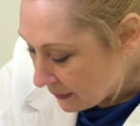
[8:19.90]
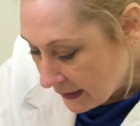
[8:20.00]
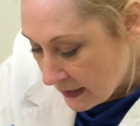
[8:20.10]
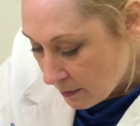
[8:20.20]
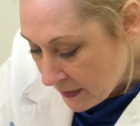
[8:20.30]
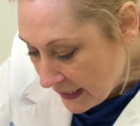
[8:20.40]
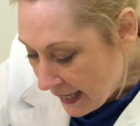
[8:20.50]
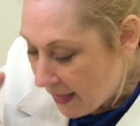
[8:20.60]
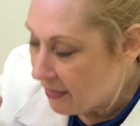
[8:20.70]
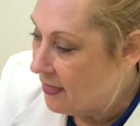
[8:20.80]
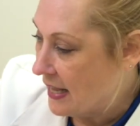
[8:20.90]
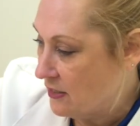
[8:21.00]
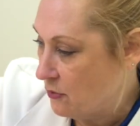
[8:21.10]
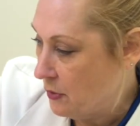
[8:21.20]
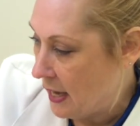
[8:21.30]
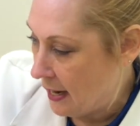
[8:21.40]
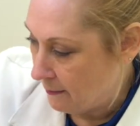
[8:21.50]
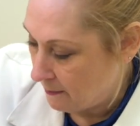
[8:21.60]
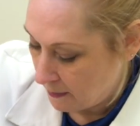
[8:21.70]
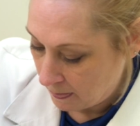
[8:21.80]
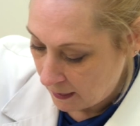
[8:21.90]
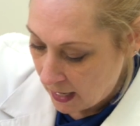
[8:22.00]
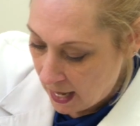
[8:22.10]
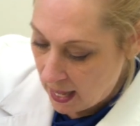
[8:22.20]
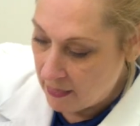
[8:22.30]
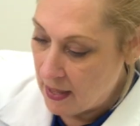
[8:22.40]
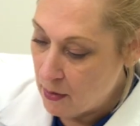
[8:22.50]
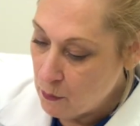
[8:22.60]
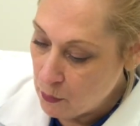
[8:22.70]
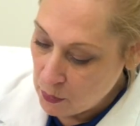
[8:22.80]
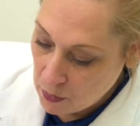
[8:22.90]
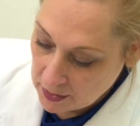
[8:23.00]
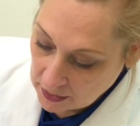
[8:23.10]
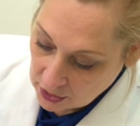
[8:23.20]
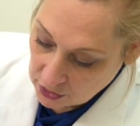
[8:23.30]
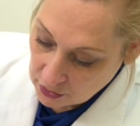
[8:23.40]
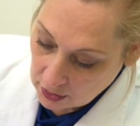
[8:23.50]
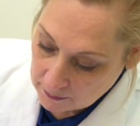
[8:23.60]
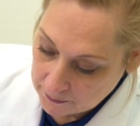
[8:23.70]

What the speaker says: a little bit, that's okay. And then we want to cure.